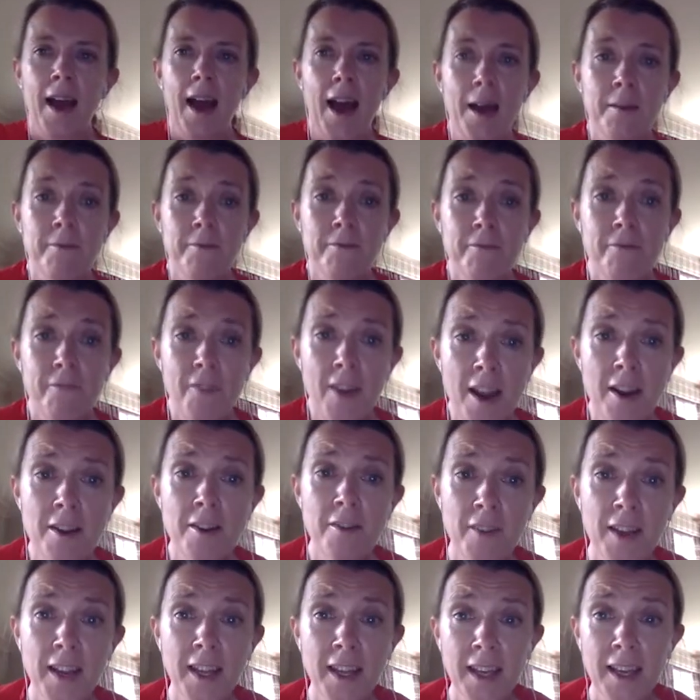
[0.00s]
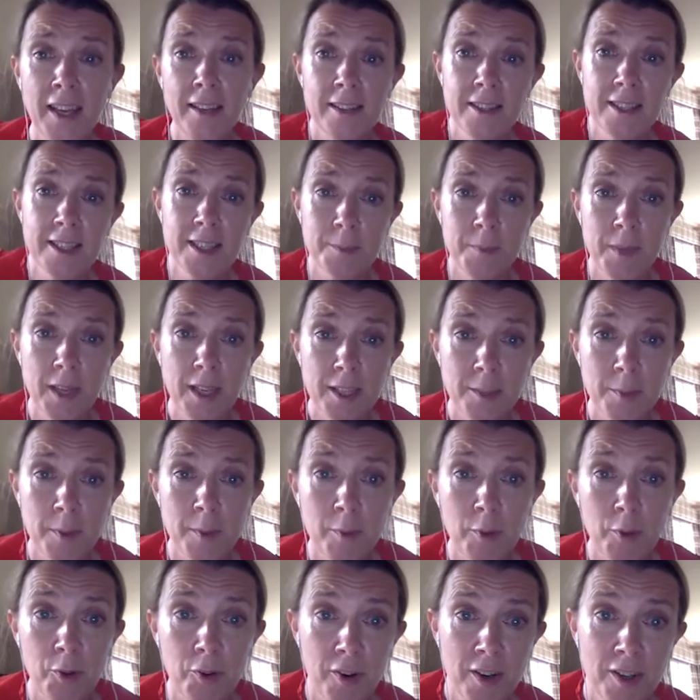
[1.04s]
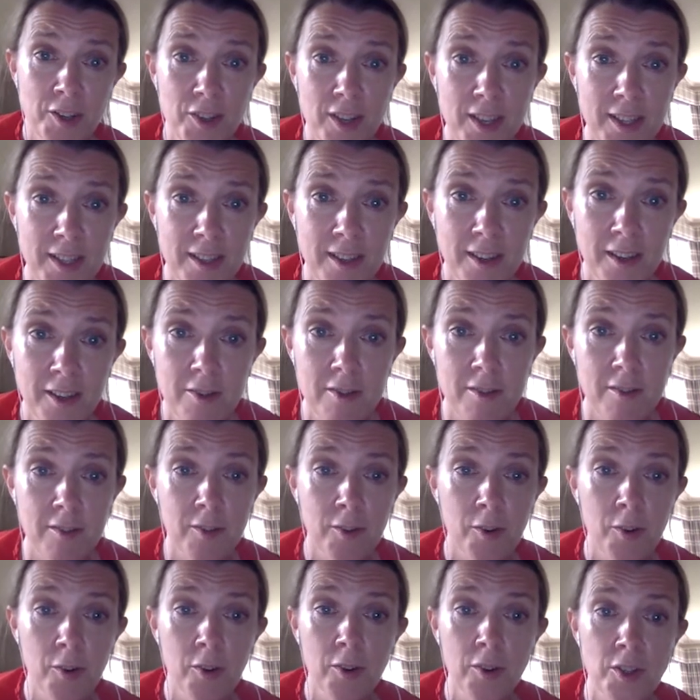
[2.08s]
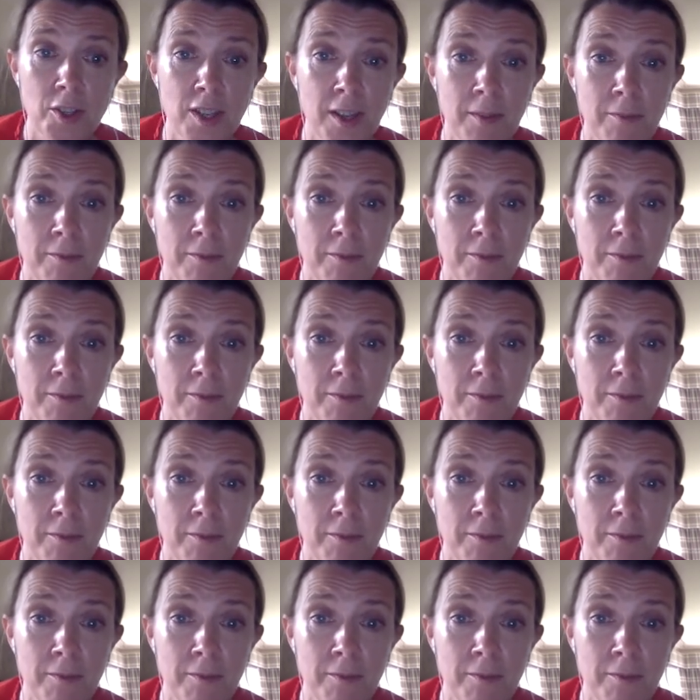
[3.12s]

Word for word: I'm very, very keen to speak to people who are interested in a cure in oncology.